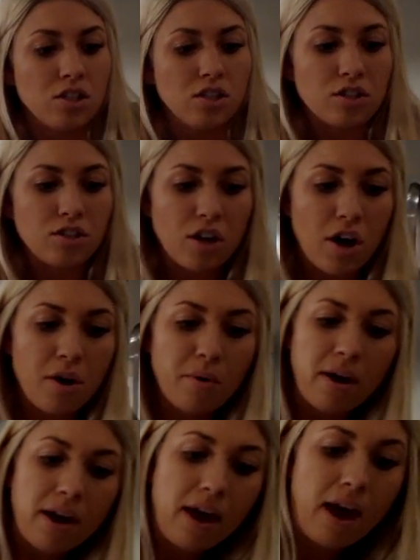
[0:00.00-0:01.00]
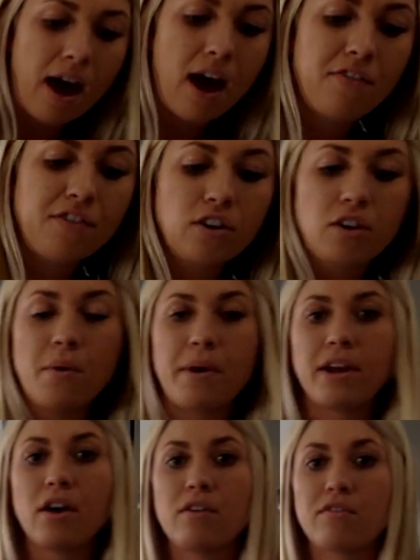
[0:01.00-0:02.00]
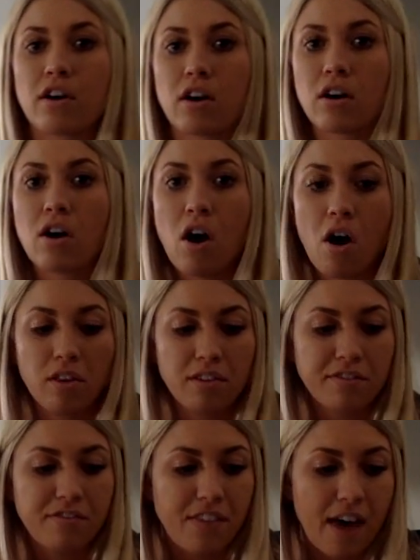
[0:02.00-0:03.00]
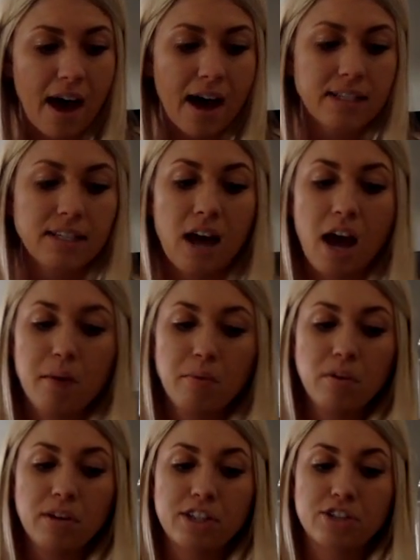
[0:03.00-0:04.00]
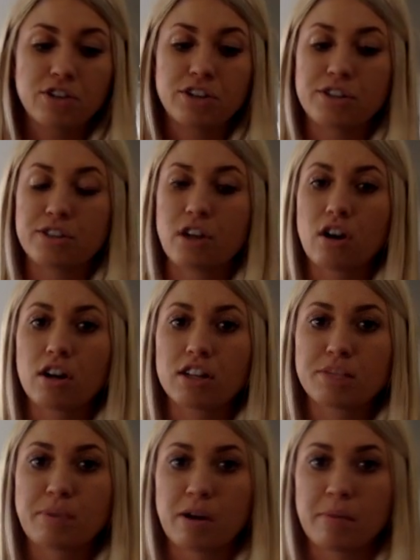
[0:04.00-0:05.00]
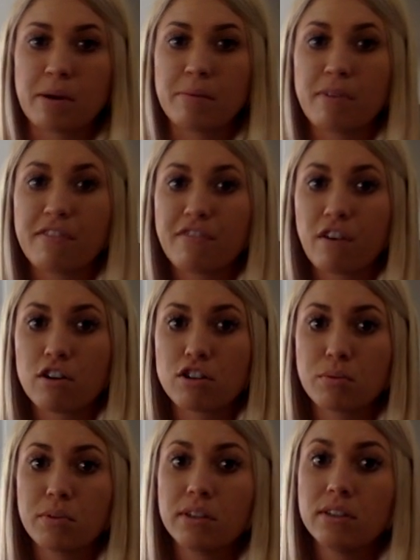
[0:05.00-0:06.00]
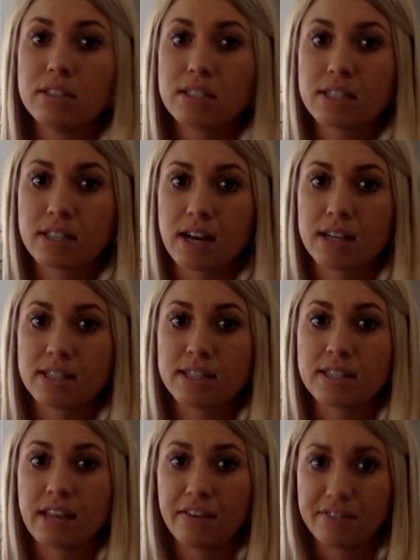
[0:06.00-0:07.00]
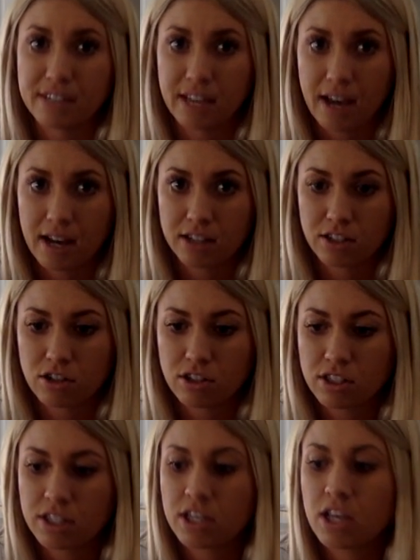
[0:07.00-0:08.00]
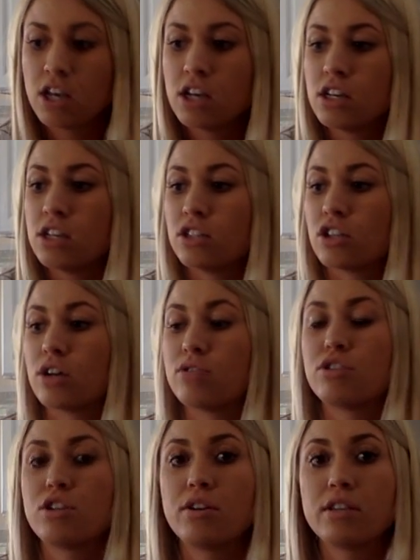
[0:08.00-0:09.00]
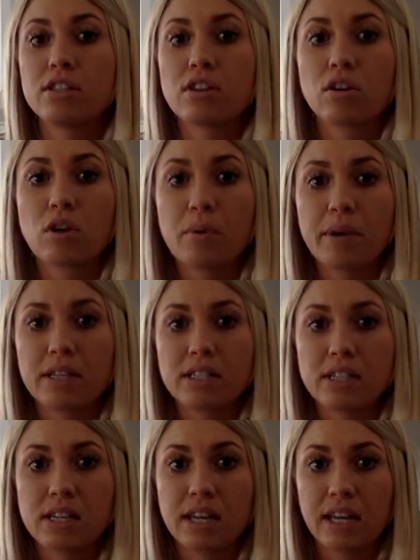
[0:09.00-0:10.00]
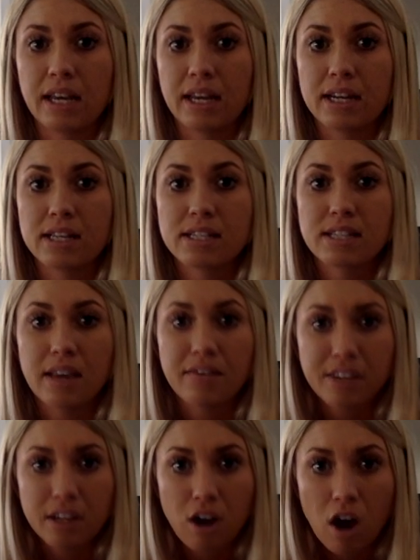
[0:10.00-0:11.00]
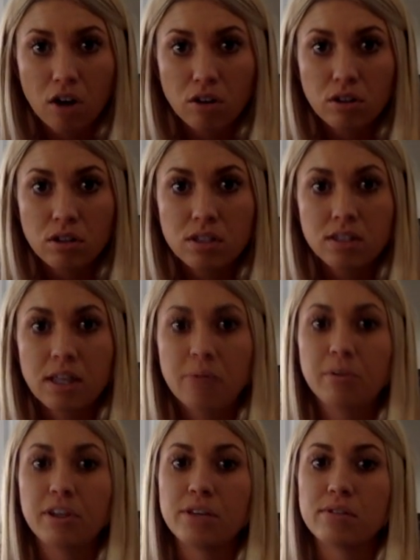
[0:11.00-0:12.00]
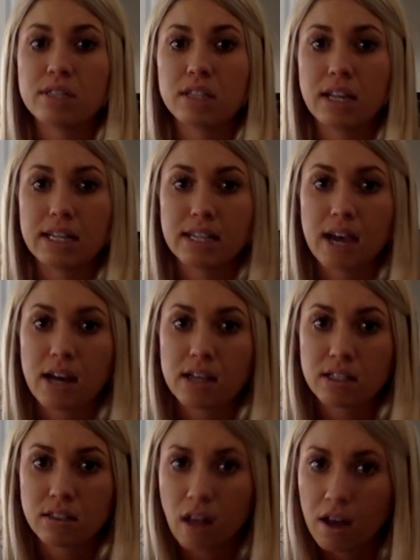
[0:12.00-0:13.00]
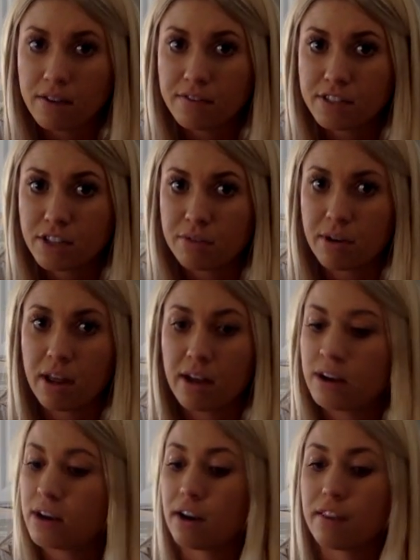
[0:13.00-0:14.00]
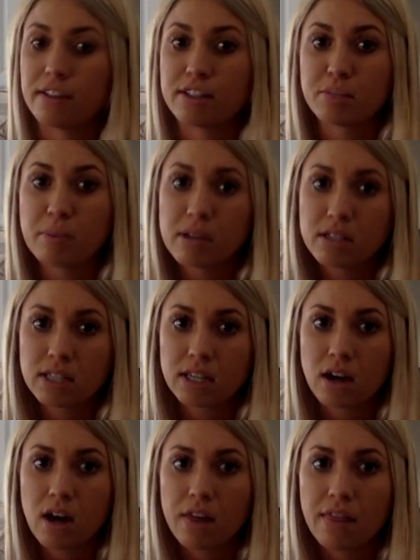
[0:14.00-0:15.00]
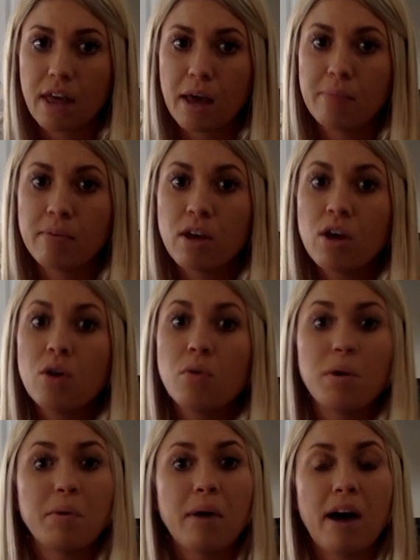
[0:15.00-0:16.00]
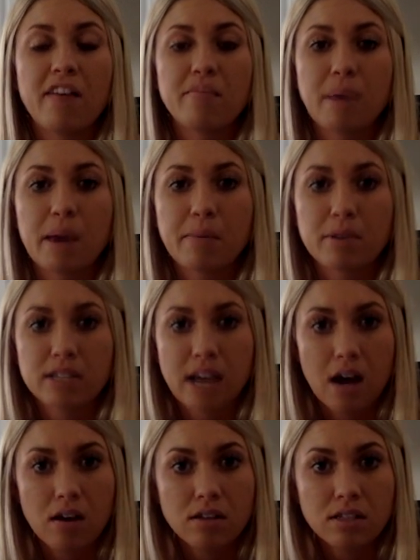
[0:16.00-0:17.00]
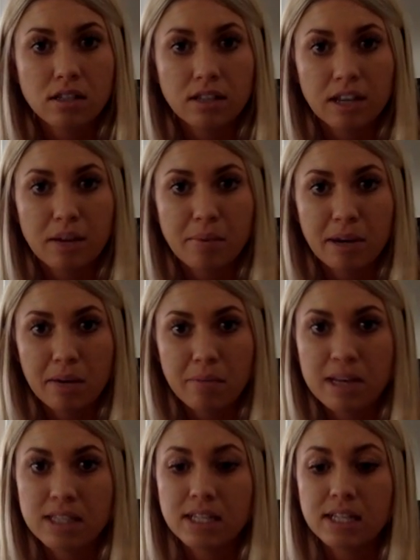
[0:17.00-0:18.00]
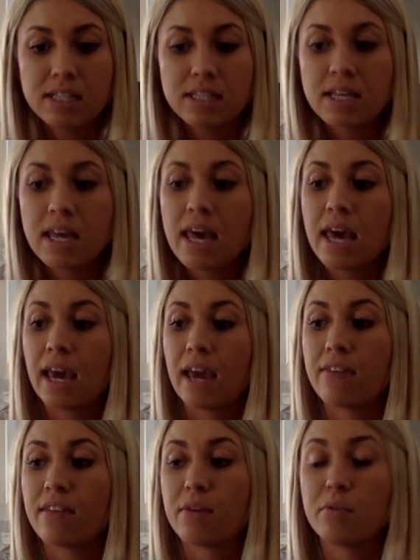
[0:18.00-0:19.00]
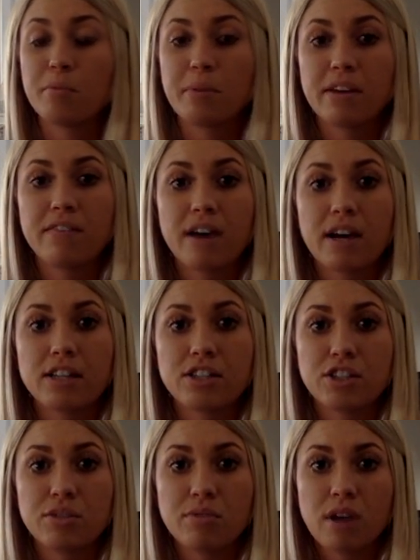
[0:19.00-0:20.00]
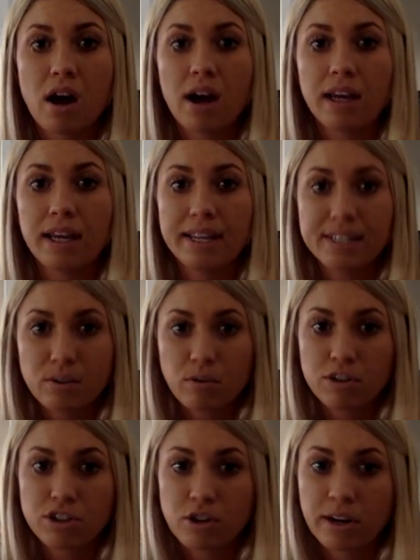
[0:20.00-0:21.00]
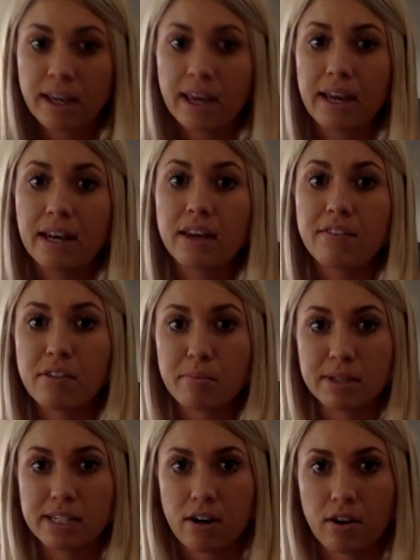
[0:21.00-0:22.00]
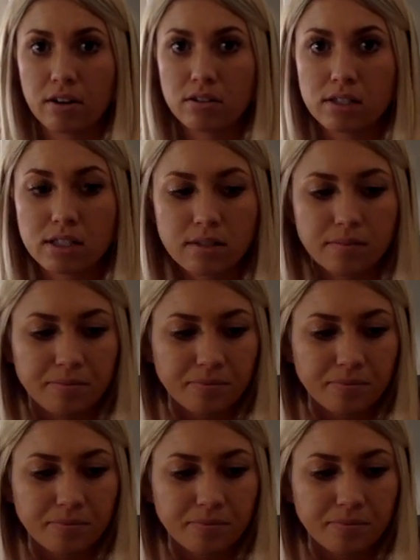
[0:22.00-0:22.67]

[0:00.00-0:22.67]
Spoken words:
So after going over all of that, I will introduce our experiment, but first we'll discuss safety hazards. So students are going to need safety goggles. They will use latex gloves so none of the spills get on them. We will have paper towels to clean up any messes, and they will be advised to not eat or drink any of the materials.